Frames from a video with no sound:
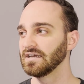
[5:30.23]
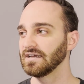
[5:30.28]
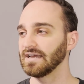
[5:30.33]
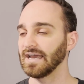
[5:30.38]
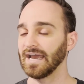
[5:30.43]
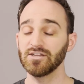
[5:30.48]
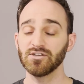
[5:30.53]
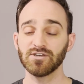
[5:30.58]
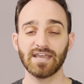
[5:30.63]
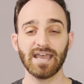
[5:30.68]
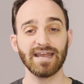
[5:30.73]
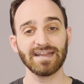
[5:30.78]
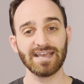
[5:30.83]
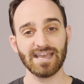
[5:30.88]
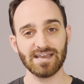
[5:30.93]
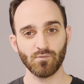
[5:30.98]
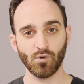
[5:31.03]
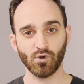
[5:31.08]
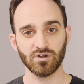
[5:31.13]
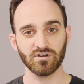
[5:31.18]
And you can
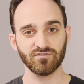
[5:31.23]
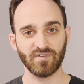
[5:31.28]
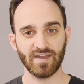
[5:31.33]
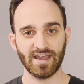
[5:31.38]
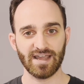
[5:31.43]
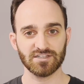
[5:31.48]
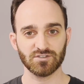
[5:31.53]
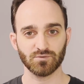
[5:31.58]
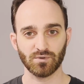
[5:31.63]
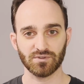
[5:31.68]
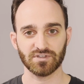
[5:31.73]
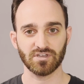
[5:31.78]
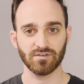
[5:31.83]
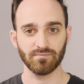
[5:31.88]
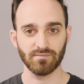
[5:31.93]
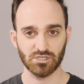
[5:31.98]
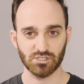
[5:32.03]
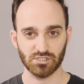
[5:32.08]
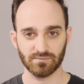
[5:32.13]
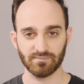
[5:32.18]
get more advanced with
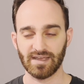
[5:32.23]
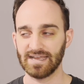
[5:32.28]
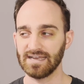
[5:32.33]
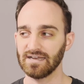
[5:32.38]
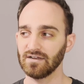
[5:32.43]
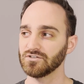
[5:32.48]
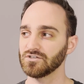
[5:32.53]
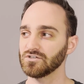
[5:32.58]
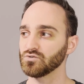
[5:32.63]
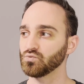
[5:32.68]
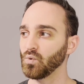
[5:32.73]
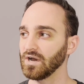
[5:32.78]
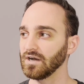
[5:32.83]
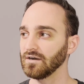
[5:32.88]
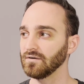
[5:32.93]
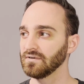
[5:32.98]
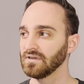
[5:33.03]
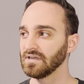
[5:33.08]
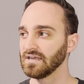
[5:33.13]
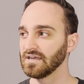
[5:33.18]
commission payouts as
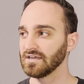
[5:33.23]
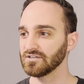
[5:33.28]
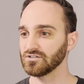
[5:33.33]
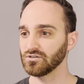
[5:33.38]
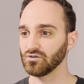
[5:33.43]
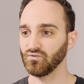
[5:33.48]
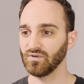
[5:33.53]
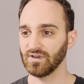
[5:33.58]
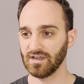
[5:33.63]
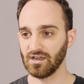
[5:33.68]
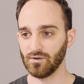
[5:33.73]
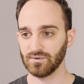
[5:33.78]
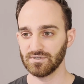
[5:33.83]
well. So if I go